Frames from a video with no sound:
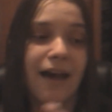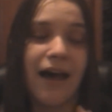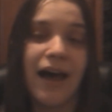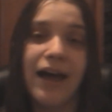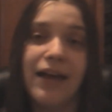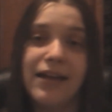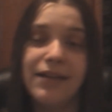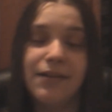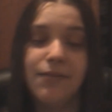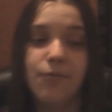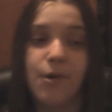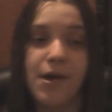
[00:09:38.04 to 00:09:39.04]

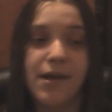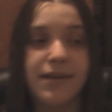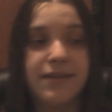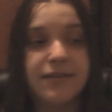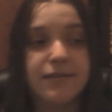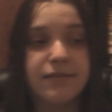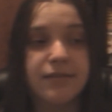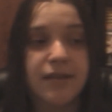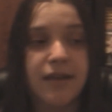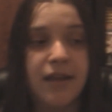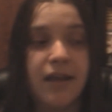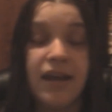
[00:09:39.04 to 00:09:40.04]
I
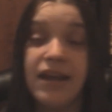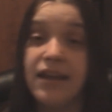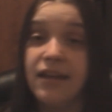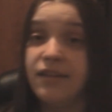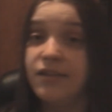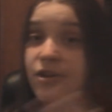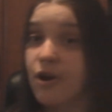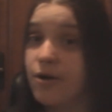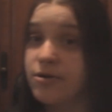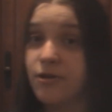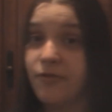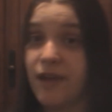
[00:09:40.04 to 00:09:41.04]
was in the
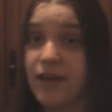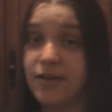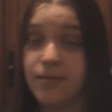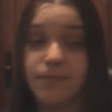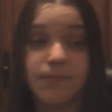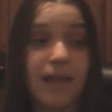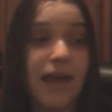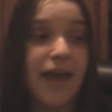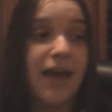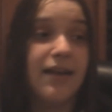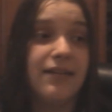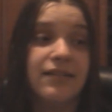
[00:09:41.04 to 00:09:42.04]
Naruto fandom,
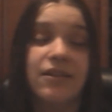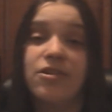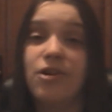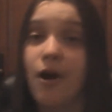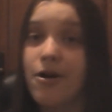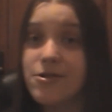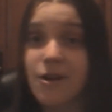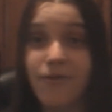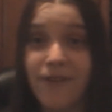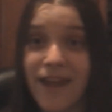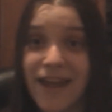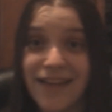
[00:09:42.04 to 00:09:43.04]
and the Naruto
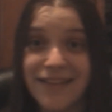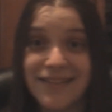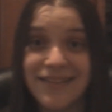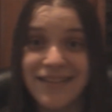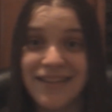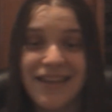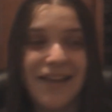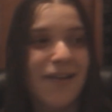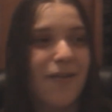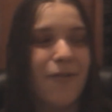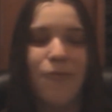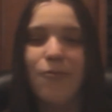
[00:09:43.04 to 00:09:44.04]
fans,
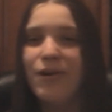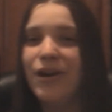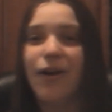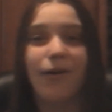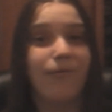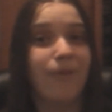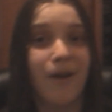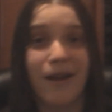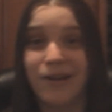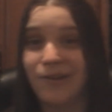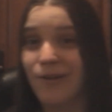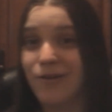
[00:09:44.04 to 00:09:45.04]
we are a
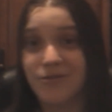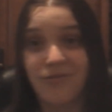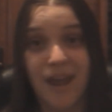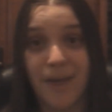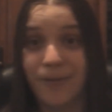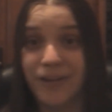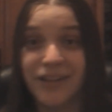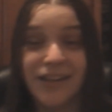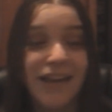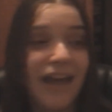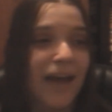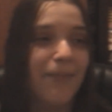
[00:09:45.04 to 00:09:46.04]
very close family.
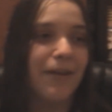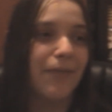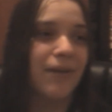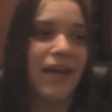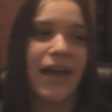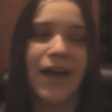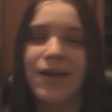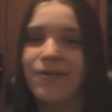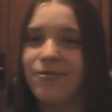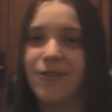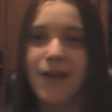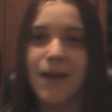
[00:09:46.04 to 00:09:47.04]
I mean, we
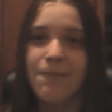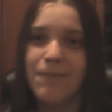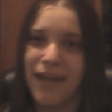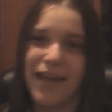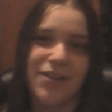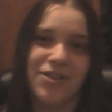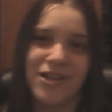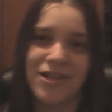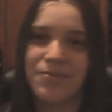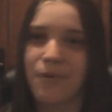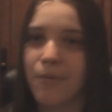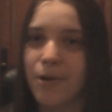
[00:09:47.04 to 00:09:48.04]
have
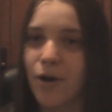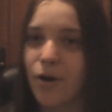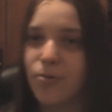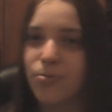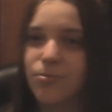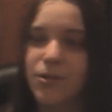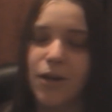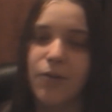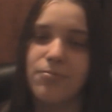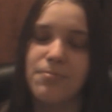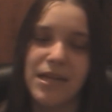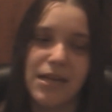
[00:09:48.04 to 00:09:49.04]
pages where we all, you
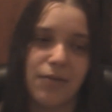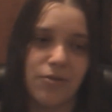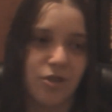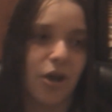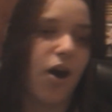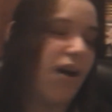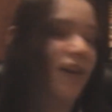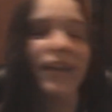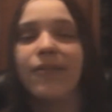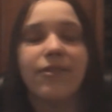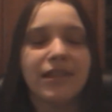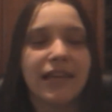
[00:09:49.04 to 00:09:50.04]
know, meet and talk
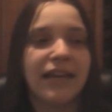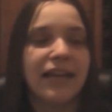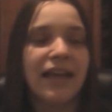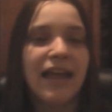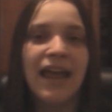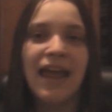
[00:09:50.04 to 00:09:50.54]
and everything.